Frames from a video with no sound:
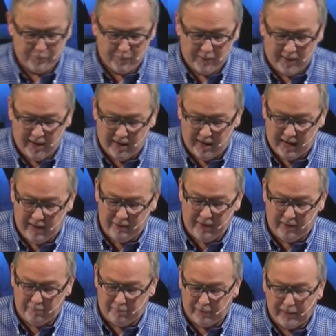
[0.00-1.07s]
Uh, I've
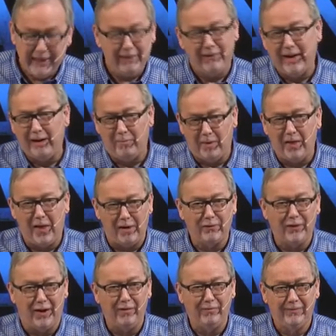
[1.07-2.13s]
had plenty of that in my
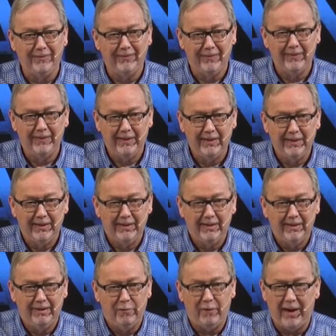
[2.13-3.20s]
lifetime.
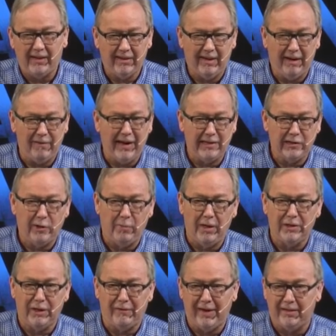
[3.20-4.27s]
In fact, I've had so
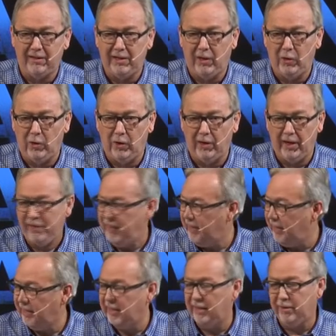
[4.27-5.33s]
much, I've had to tell Lord, I
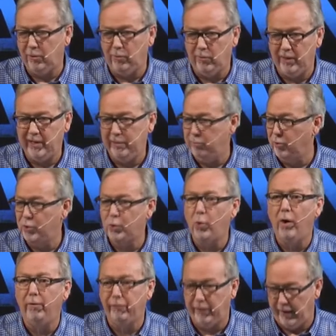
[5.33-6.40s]
think I get the Hebrews
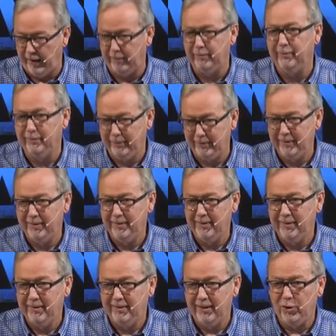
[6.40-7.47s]
12 thing
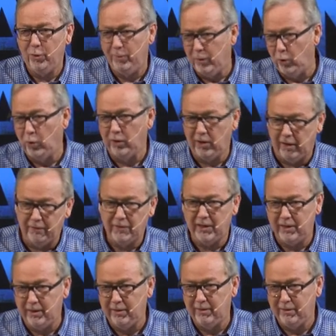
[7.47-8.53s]
that whom the Lord loves,
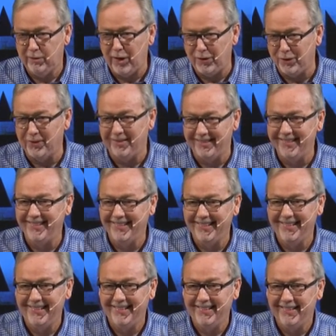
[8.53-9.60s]
he chastens
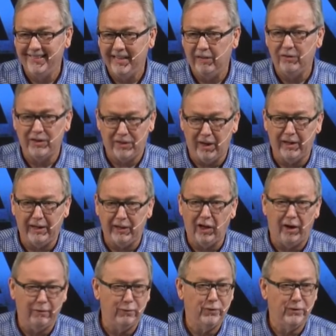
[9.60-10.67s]
every son he
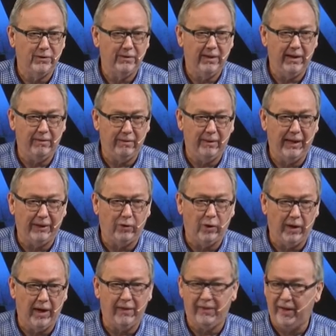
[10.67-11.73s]
loves. I like,
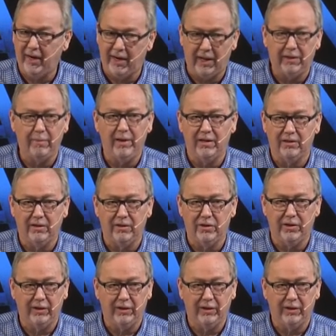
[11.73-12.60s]
Lord, I think I got the message.